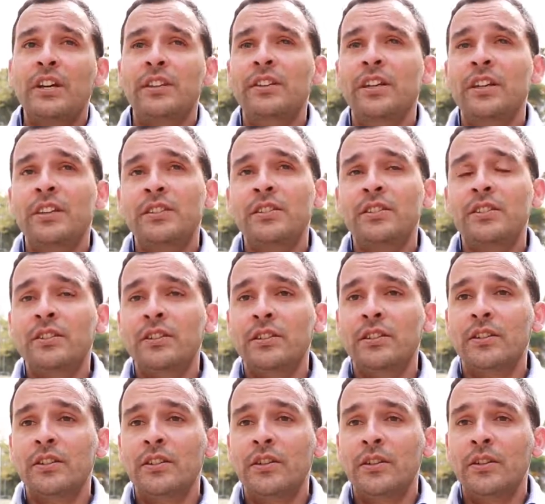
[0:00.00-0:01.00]

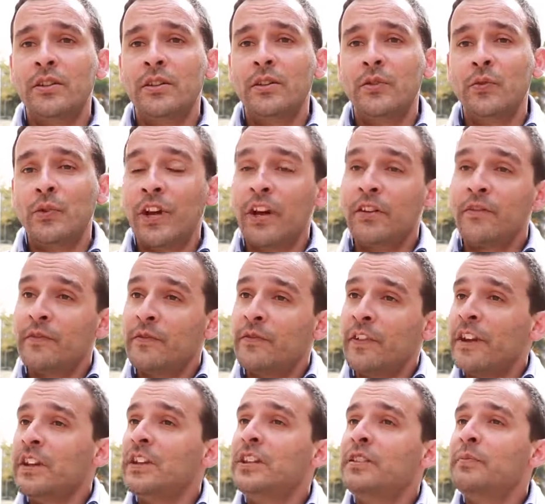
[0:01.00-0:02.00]
that we have
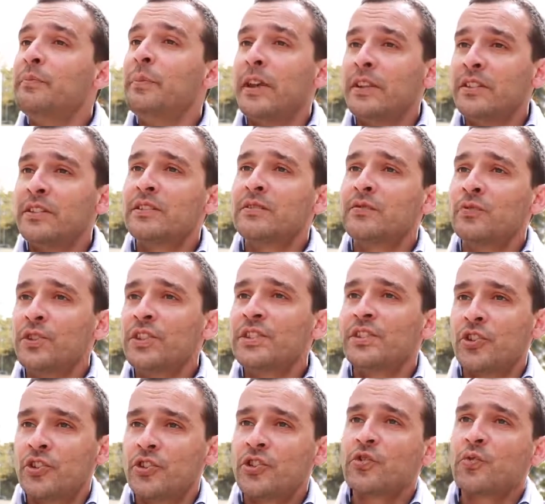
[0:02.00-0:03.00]
very independent
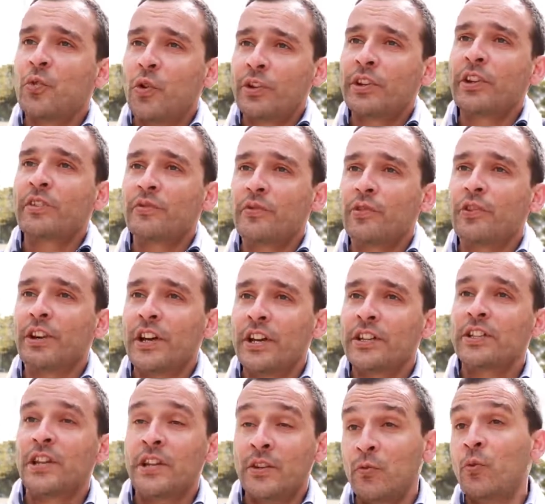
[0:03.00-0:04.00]
researchers working for
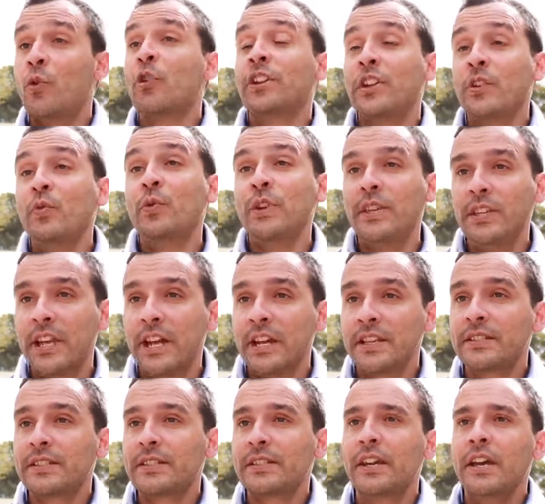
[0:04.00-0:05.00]
us and working with
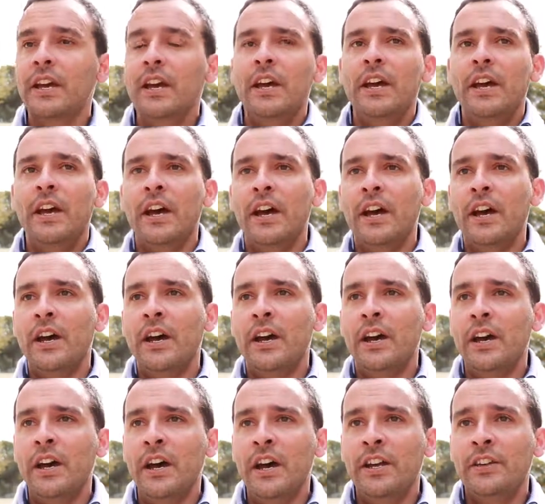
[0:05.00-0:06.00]
us,
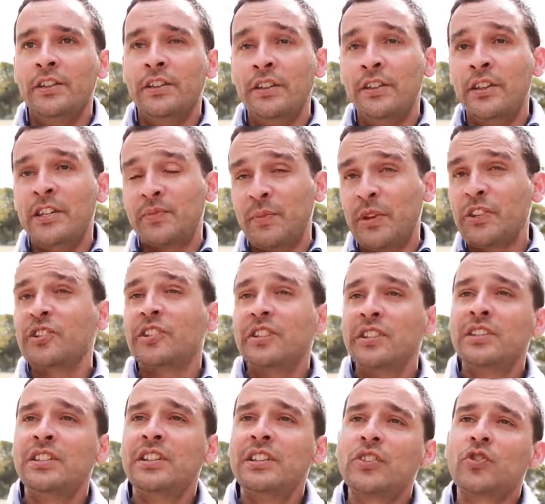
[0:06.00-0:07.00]
and especially
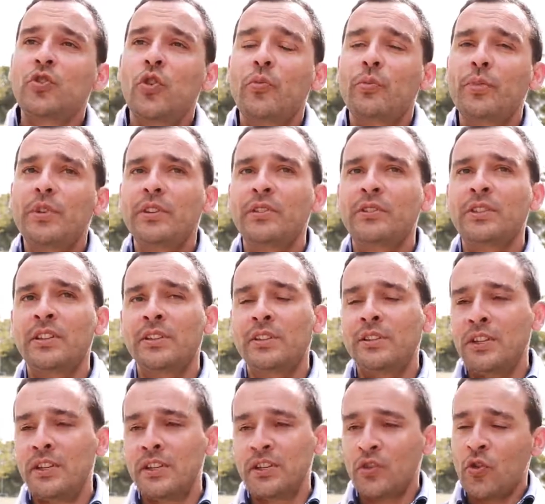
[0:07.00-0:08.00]
in this topic that
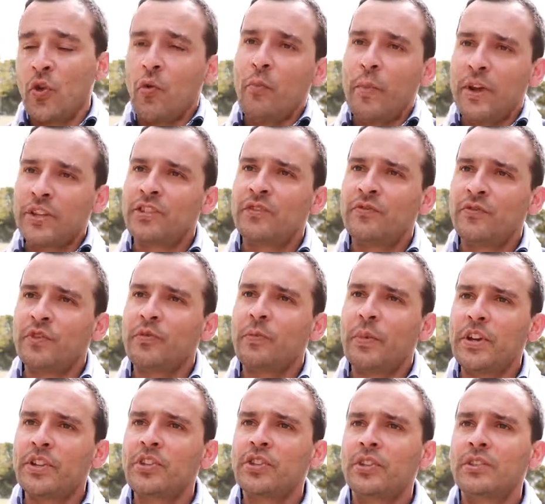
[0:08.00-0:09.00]
there is no much
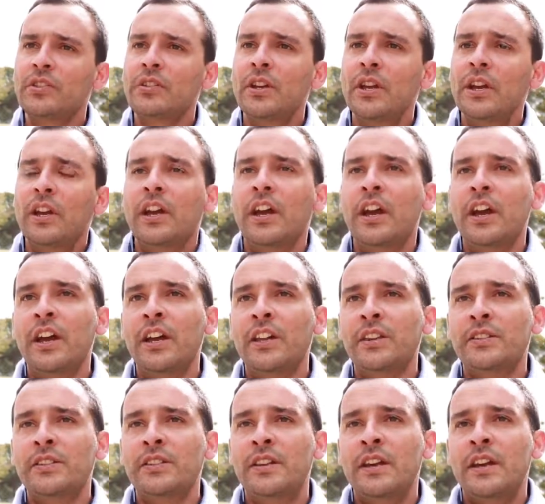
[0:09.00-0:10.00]
information,
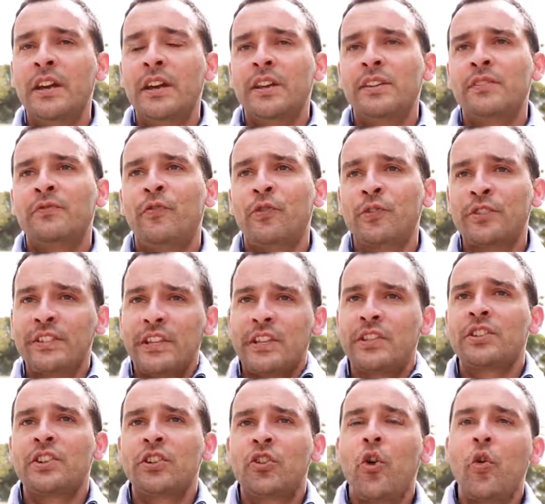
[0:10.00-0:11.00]
and for
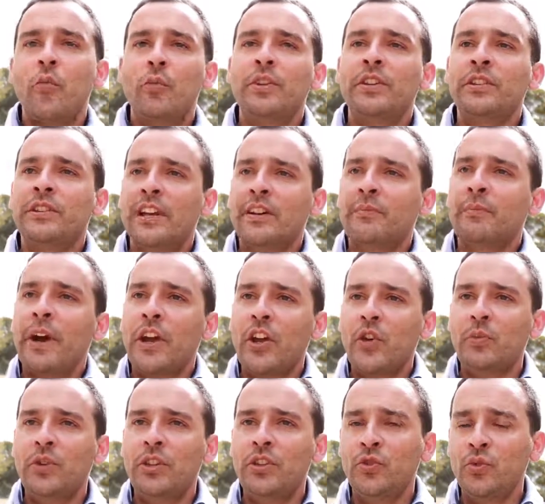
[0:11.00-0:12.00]
such a company like
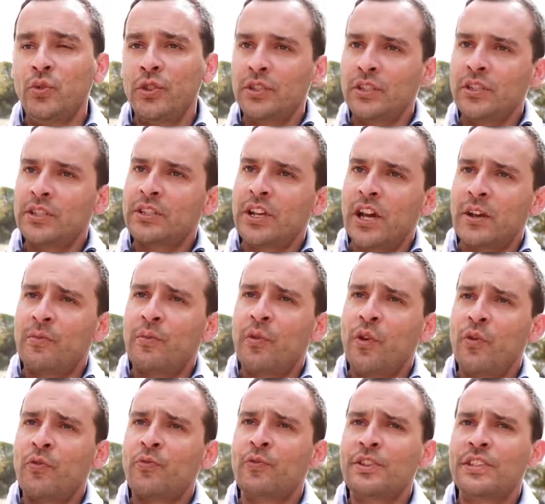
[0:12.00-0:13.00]
Biomin doing this type
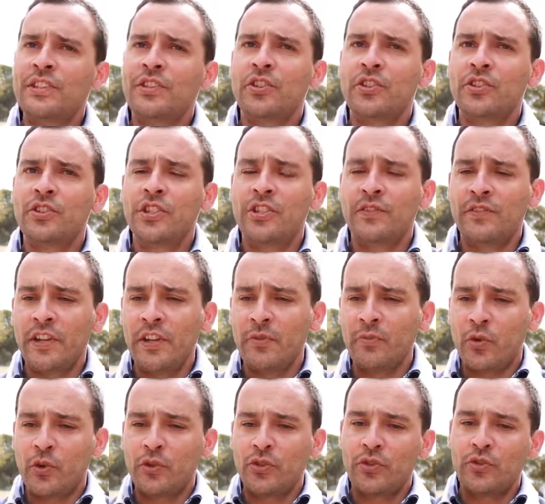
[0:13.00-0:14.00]
of research is very
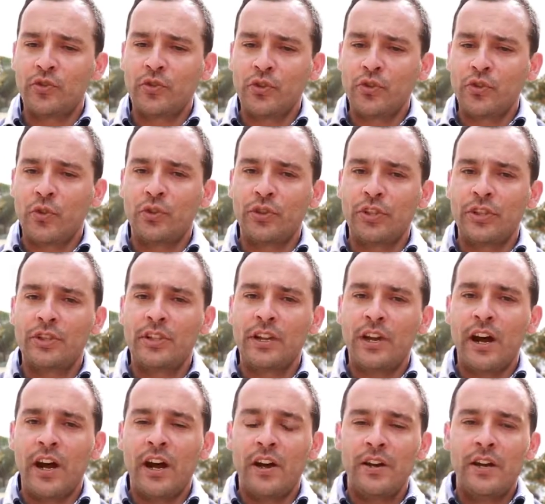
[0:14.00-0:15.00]
important to show that there
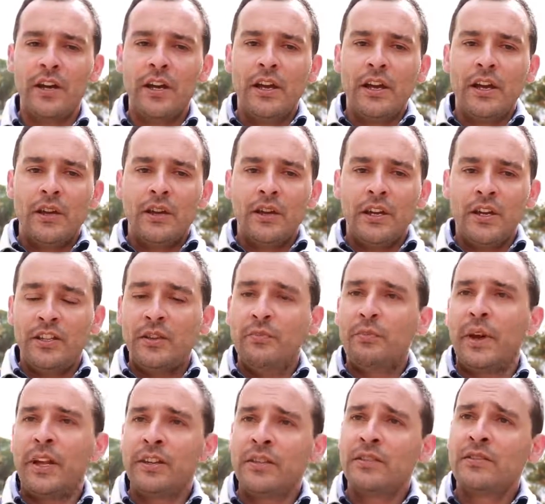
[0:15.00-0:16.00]
are
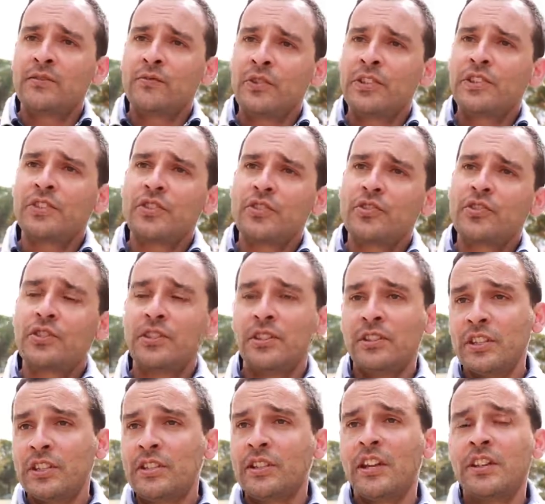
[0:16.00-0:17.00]
independent researchers, in
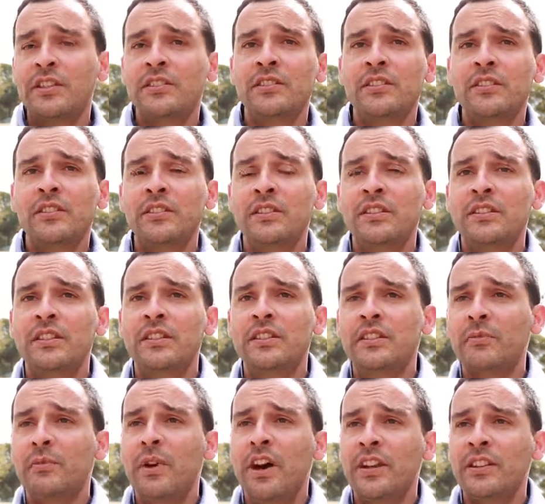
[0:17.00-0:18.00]
this case the
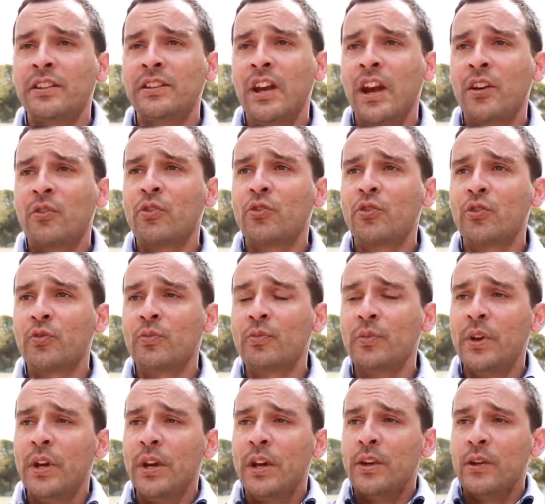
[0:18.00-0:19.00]
CCMAR and the Aqua Group,
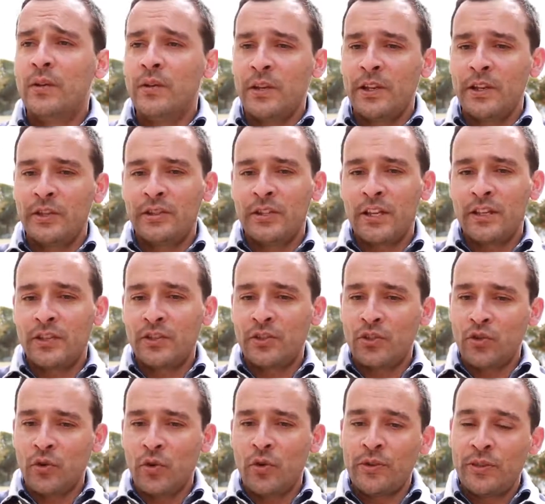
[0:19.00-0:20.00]

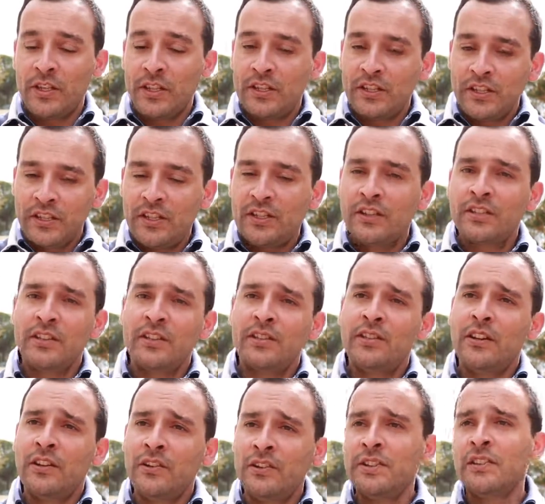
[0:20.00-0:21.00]
that sees that
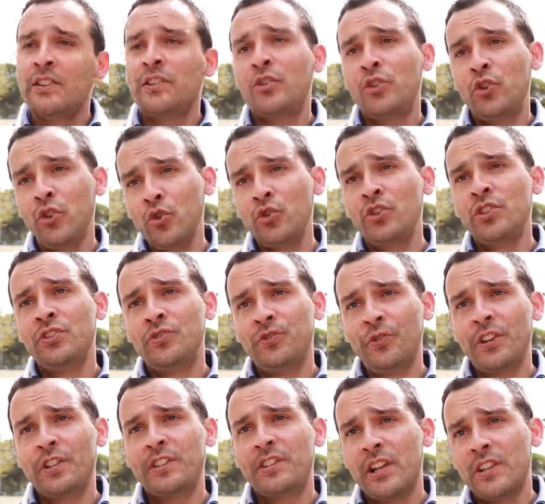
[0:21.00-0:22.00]
there is a huge
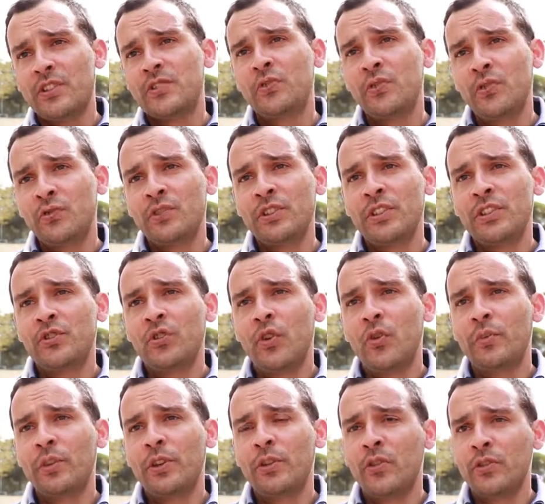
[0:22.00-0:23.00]
interest also on this
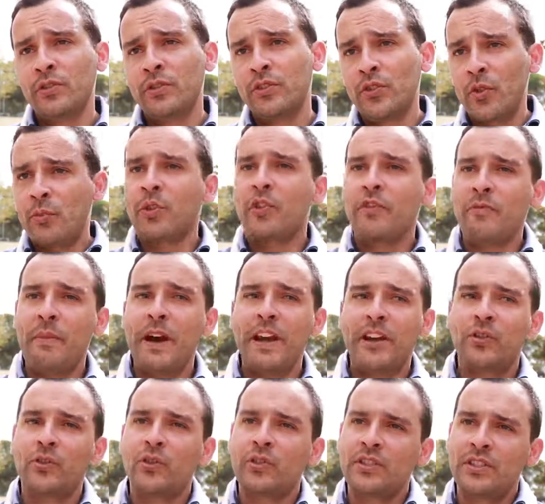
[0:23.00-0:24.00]
topic, on the topic of
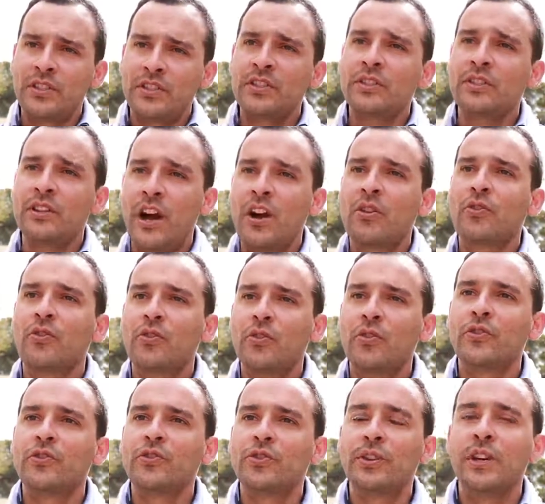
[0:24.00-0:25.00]
mycotoxins in the
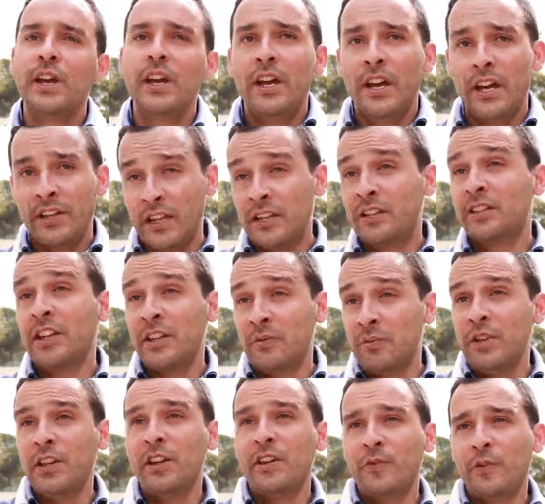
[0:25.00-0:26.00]
aquaculture, and that can
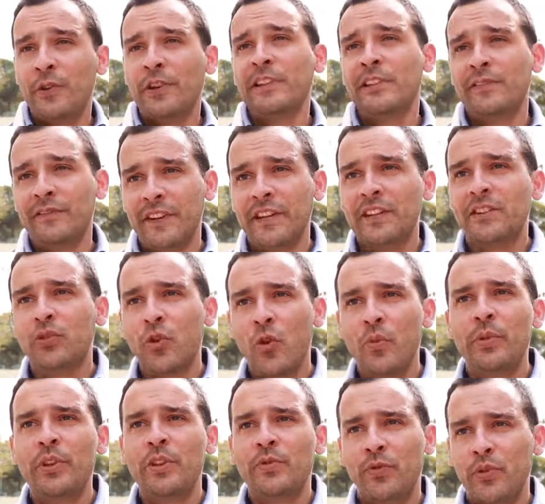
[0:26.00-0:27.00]
be a relevant
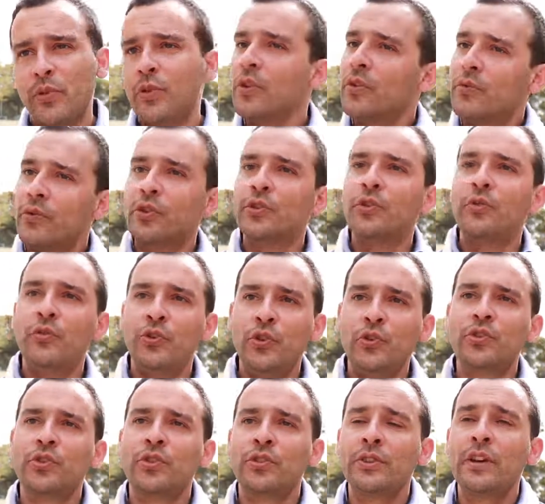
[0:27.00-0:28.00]
topic for the
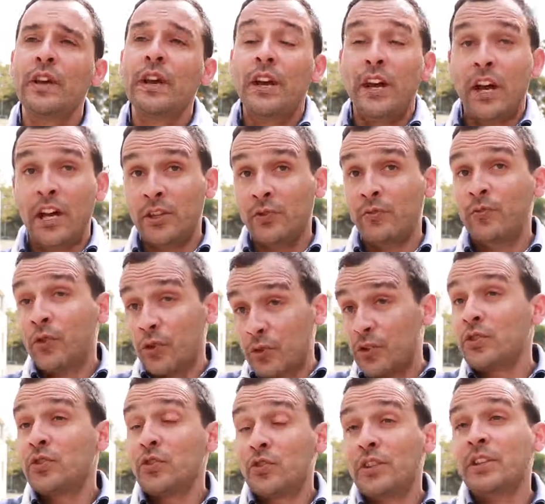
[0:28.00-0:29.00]
future and for the
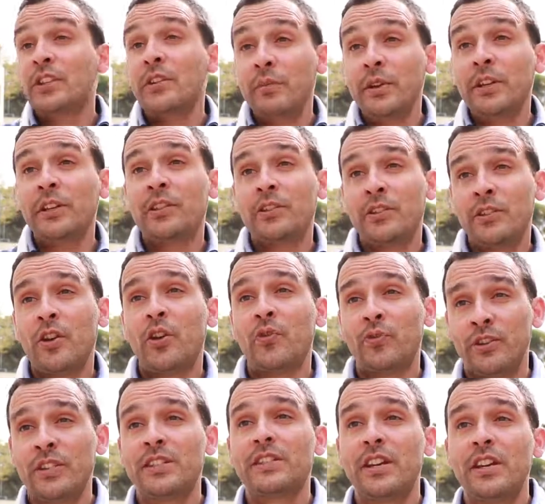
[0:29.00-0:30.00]
sustainability of
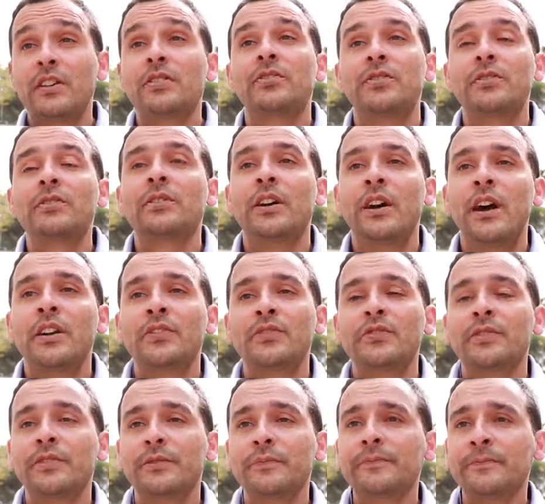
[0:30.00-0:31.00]
the sector,
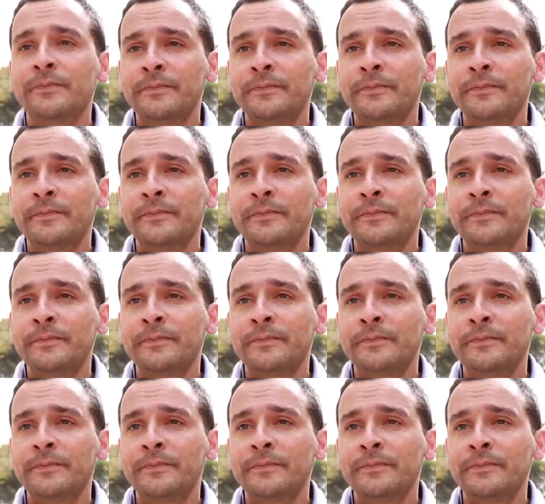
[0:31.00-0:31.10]
actually.